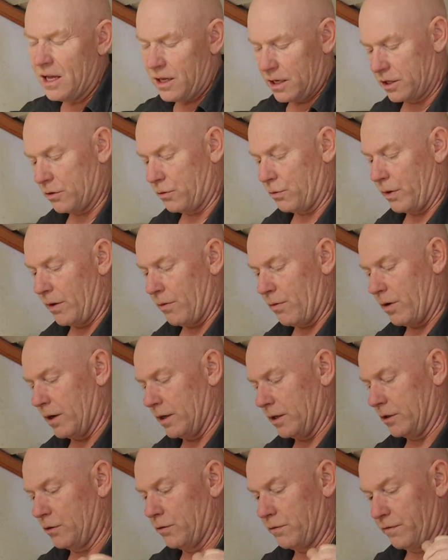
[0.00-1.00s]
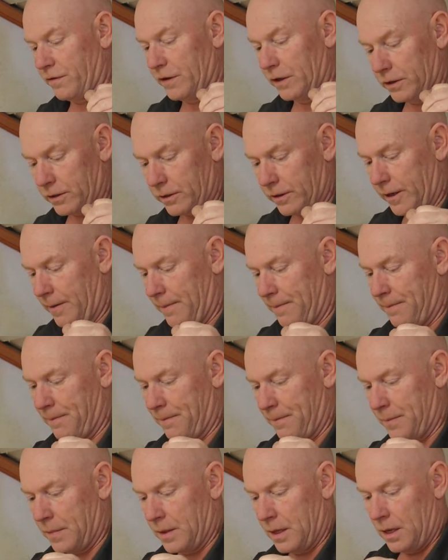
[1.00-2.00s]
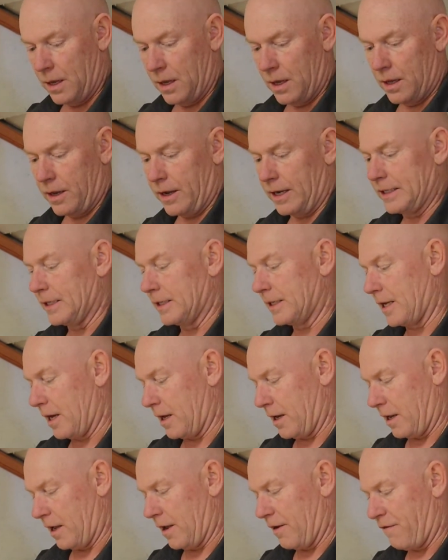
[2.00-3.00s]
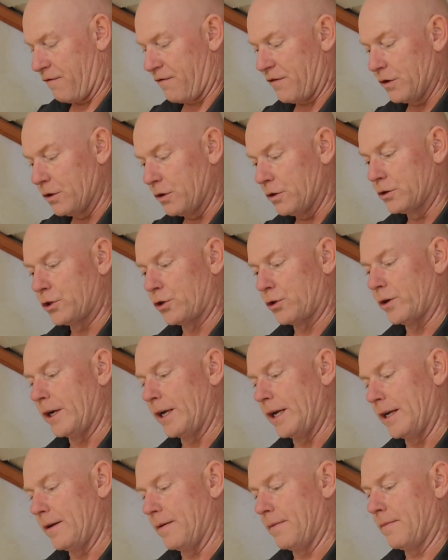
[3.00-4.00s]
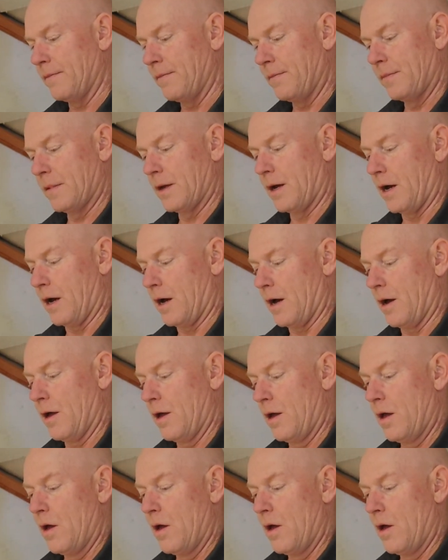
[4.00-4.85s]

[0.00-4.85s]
So we want to filter it. I just got a Filtrete uh,